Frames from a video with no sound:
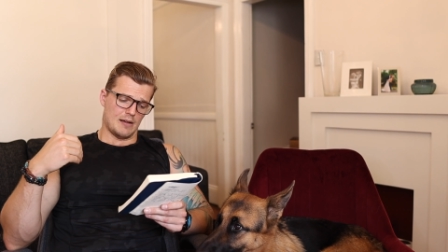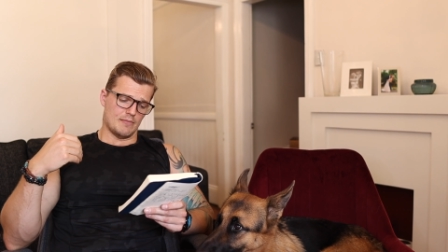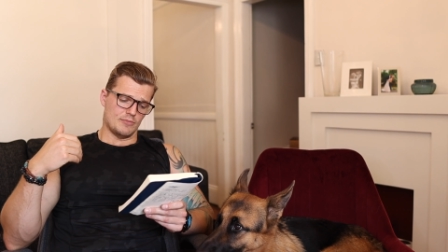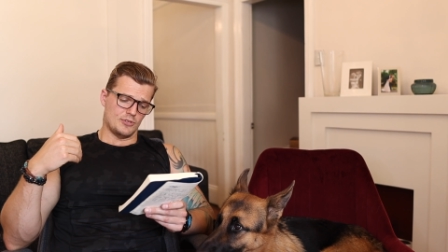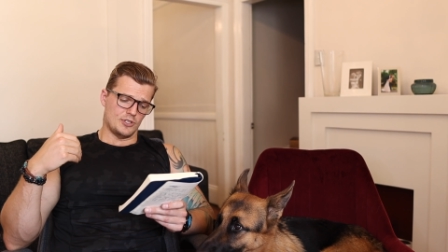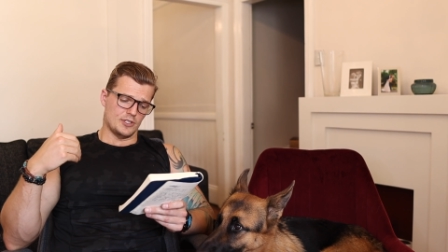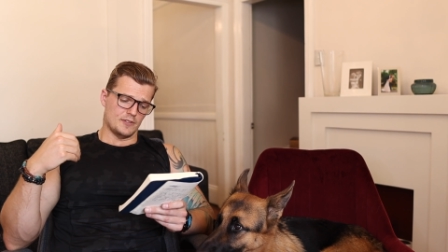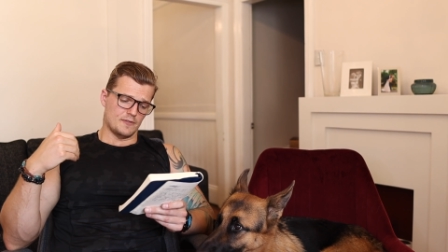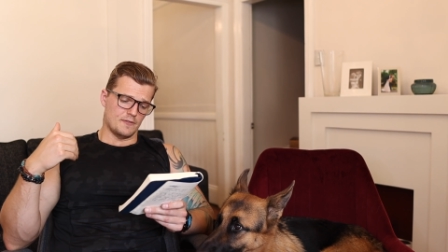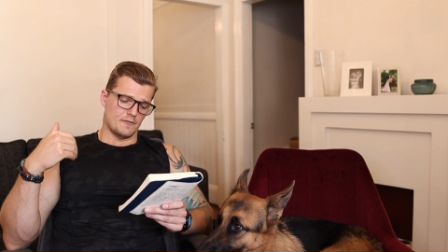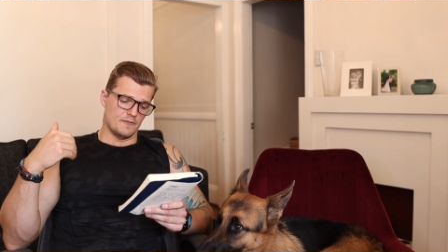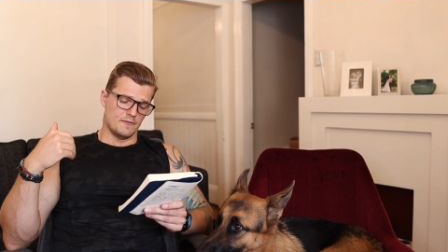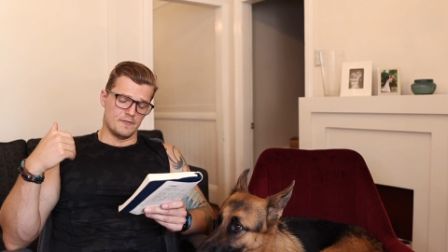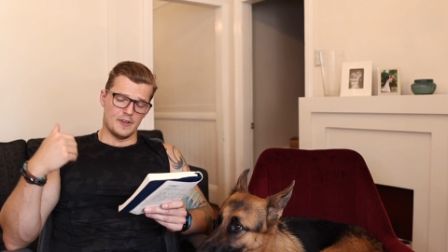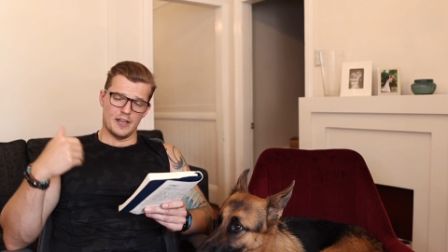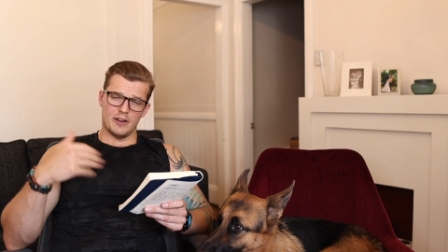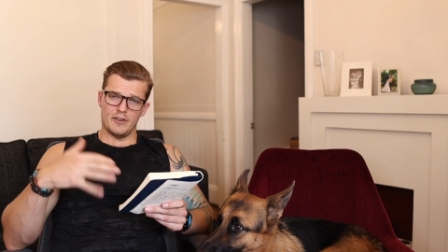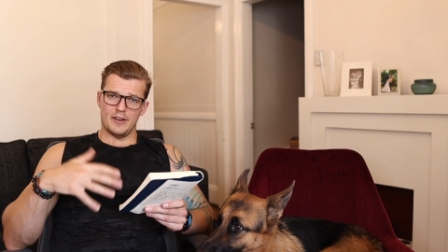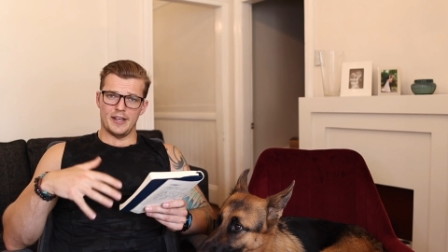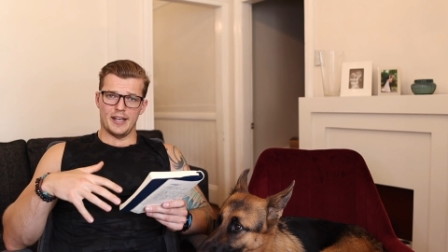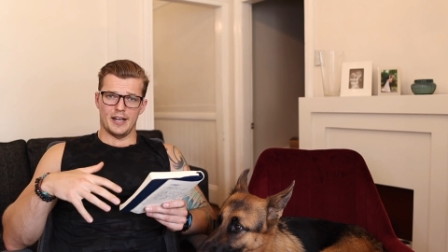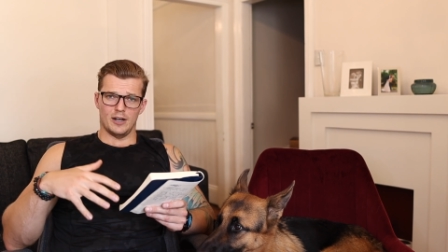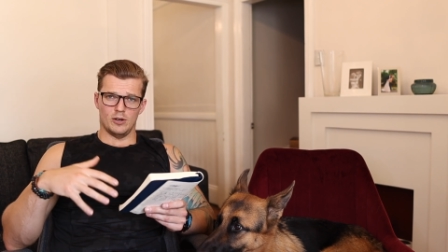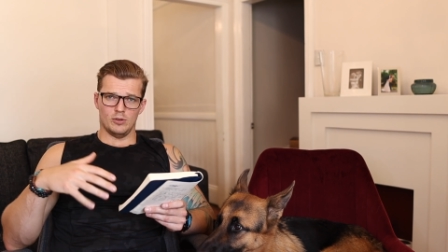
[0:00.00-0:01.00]
She's
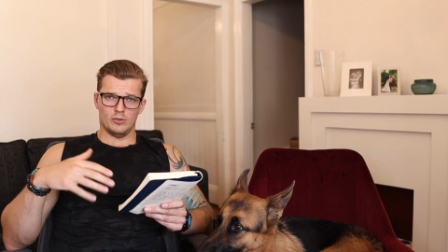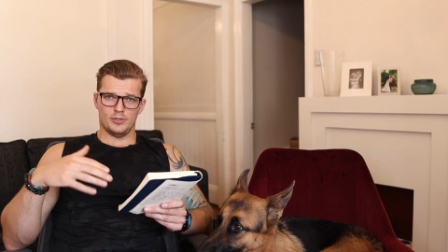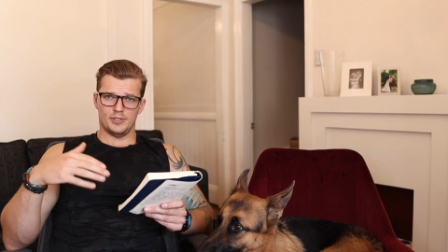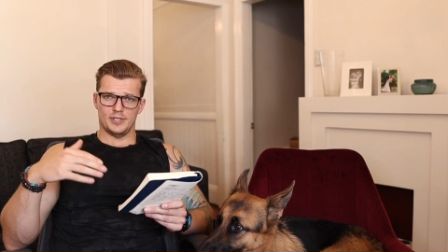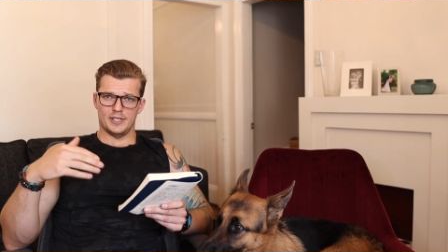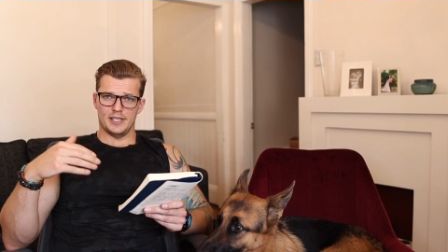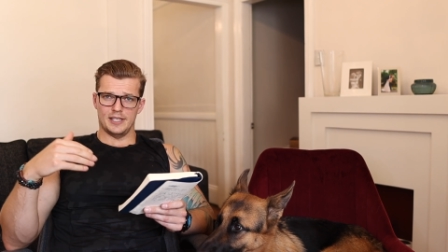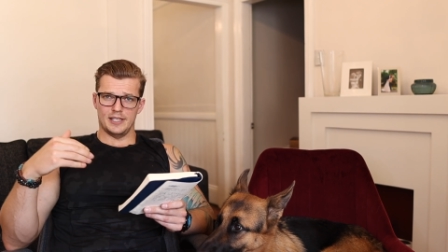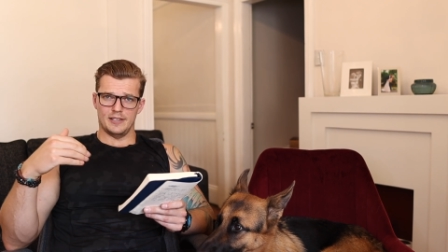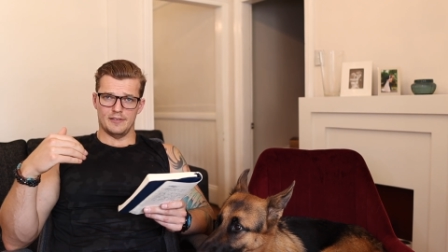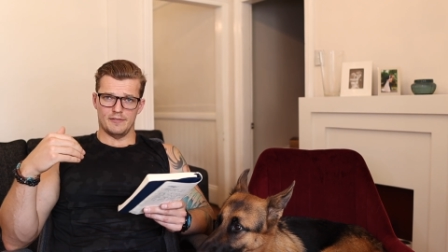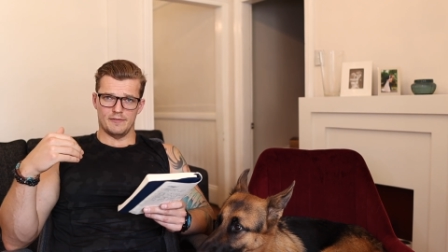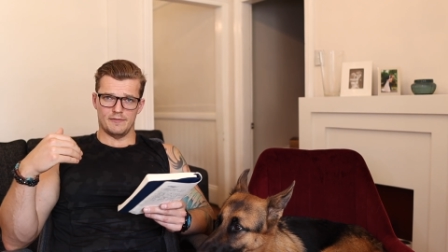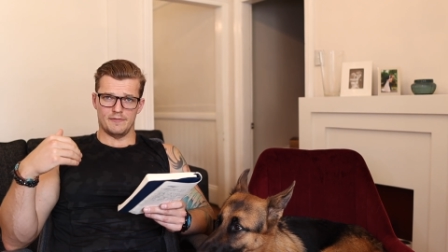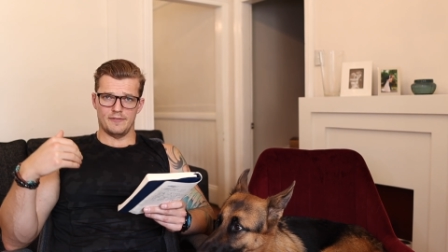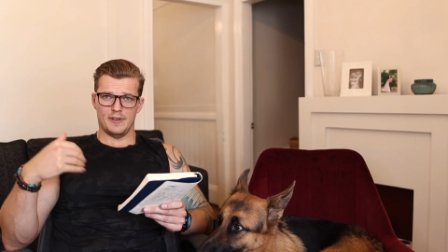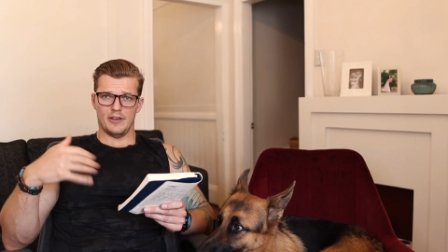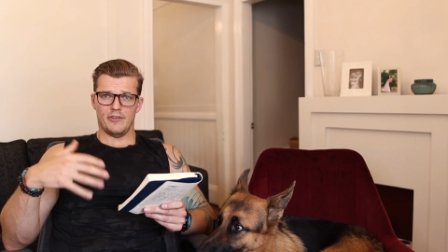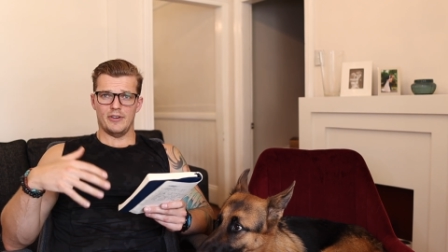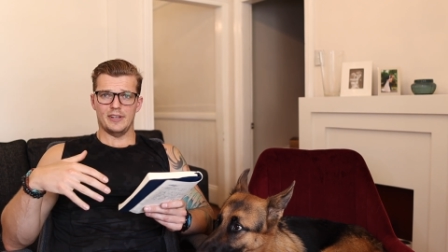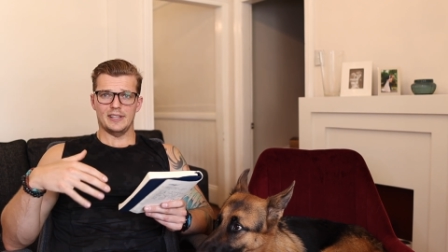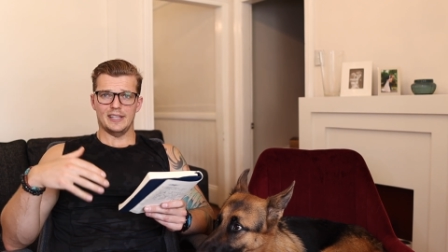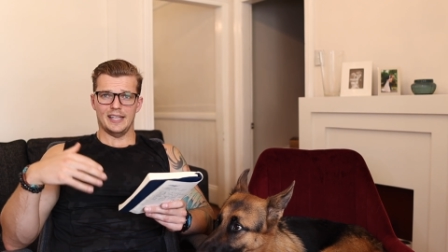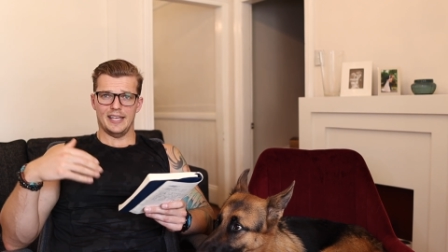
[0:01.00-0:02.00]
very healthy,
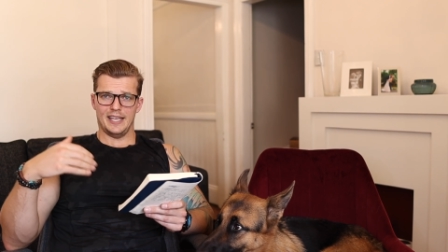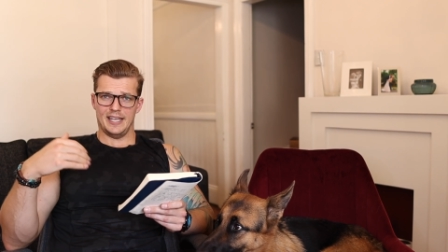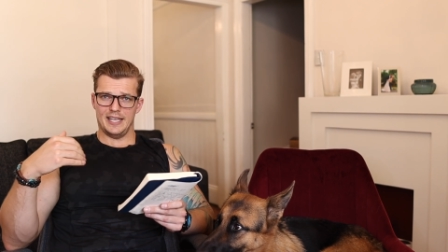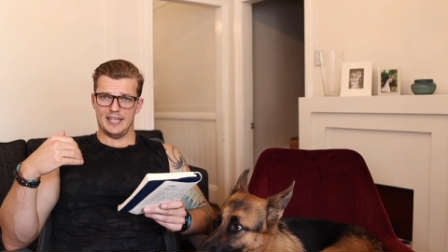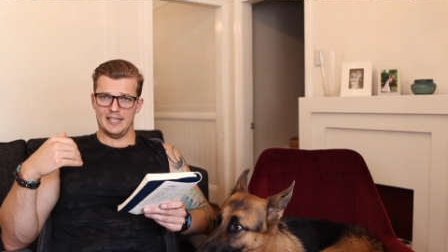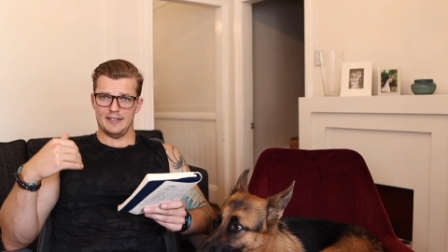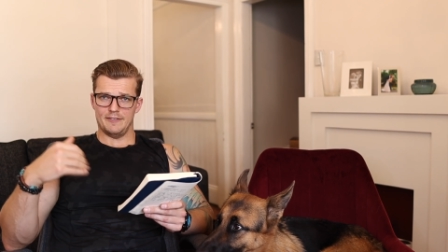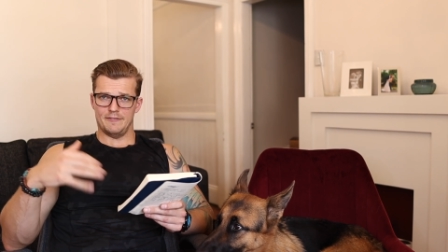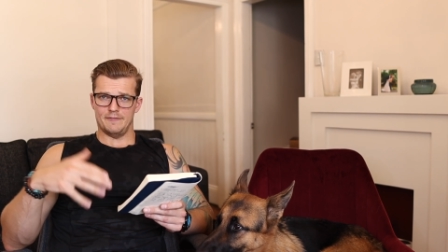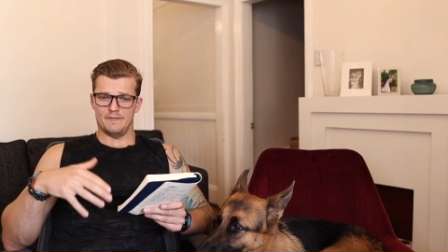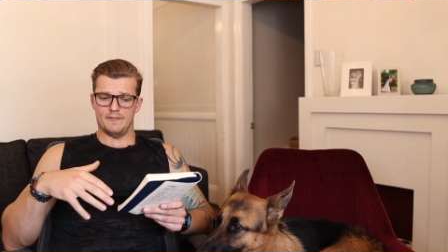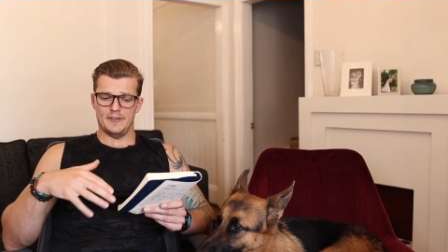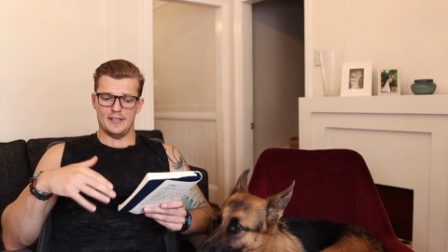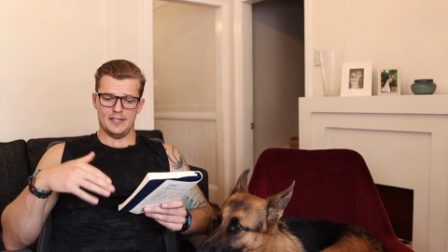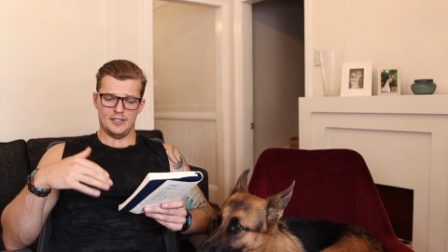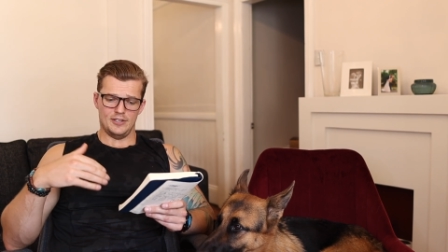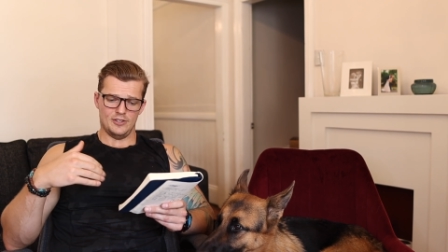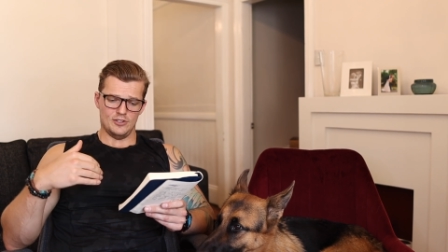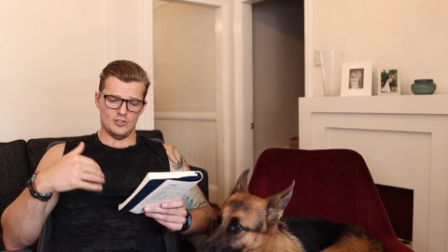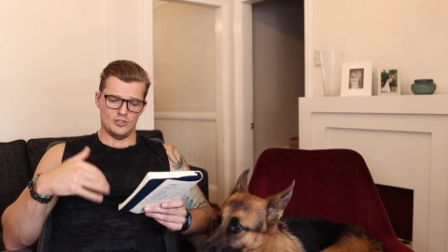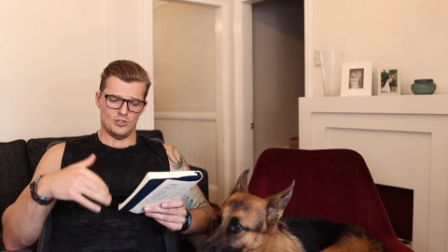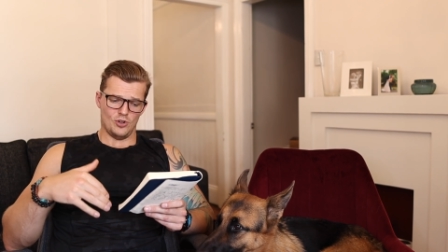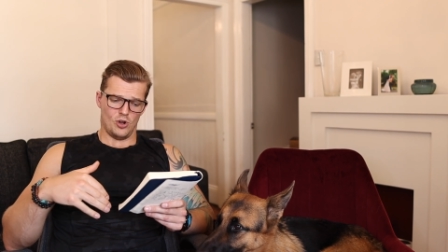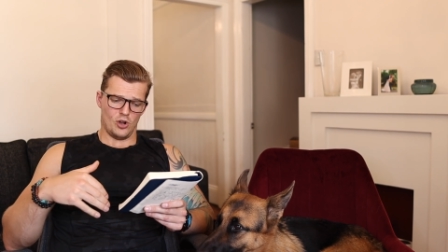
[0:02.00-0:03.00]
very lean, fit
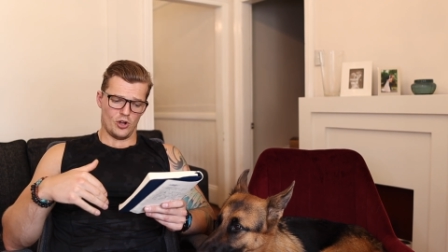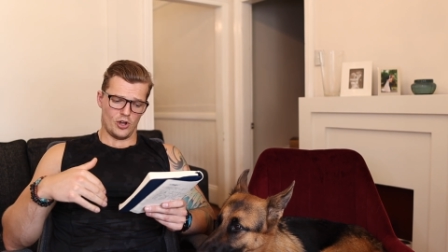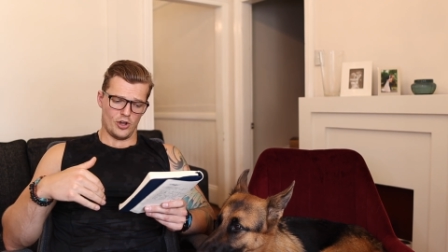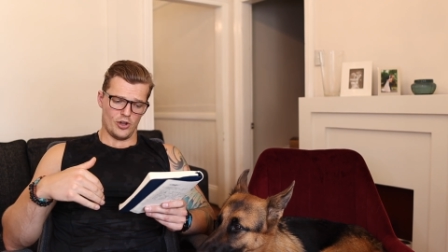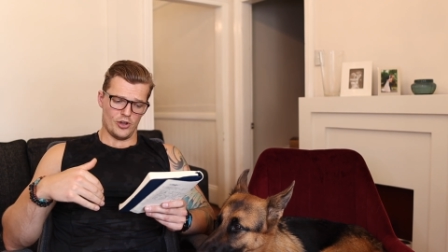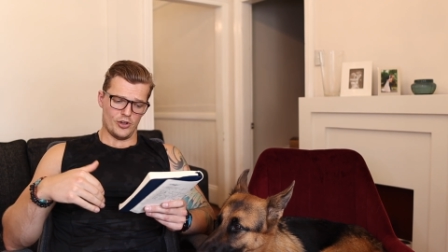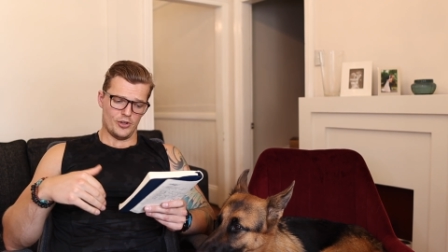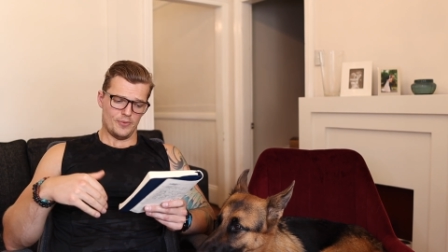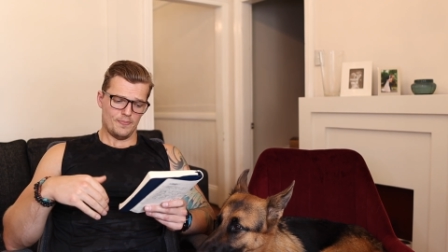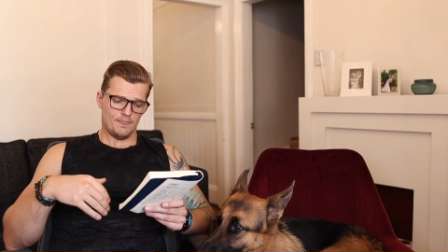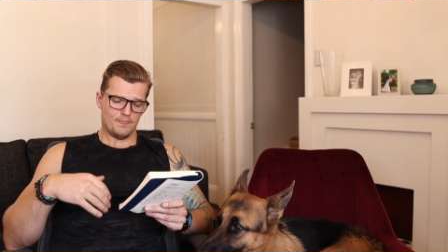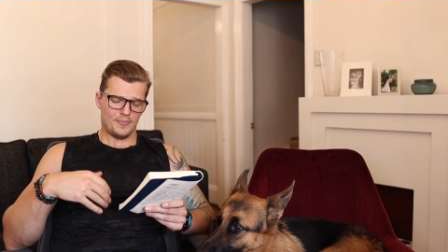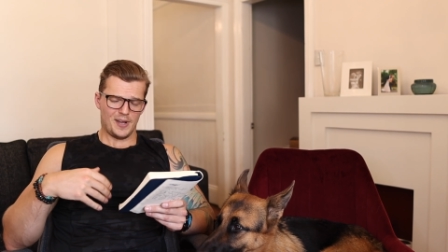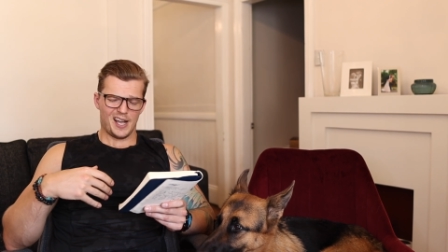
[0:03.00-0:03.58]
doggo,